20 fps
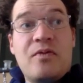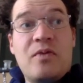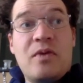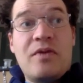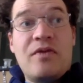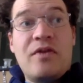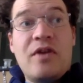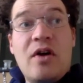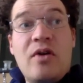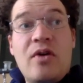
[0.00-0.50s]

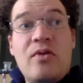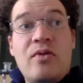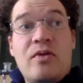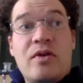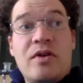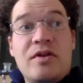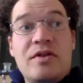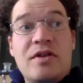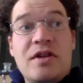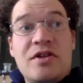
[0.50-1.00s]
with no
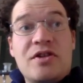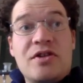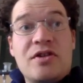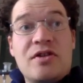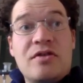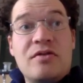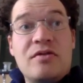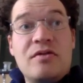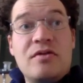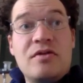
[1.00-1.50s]

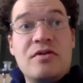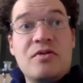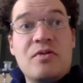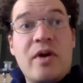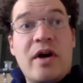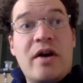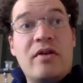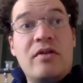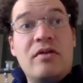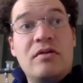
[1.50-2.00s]
condition as
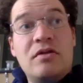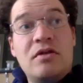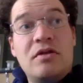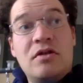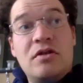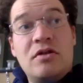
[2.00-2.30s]
well.